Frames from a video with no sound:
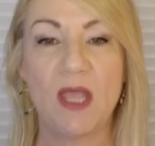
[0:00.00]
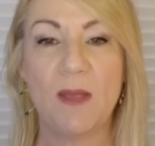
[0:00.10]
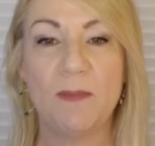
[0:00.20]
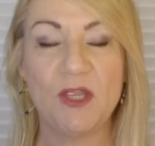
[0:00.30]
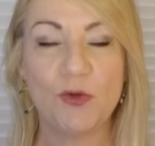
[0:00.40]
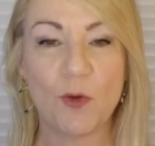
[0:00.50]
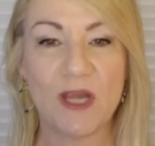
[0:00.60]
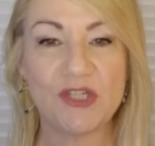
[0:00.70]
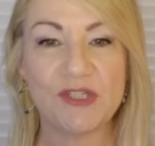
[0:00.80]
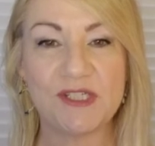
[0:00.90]
be
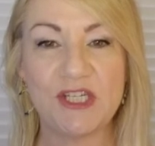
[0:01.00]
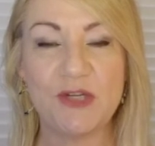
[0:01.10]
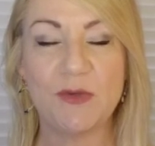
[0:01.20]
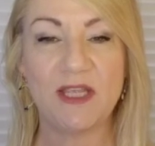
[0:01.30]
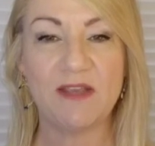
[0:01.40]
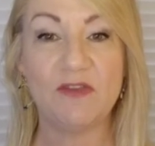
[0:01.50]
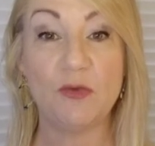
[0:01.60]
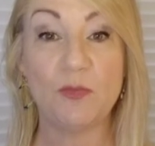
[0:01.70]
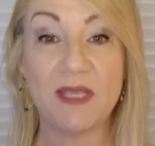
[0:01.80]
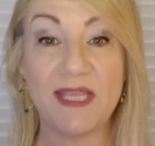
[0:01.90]
gracious to you and give you
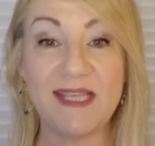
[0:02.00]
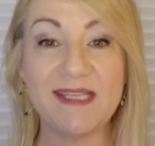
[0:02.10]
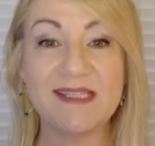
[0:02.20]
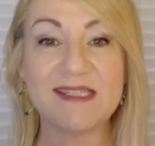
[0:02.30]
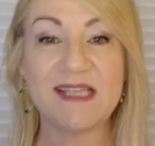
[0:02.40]
peace,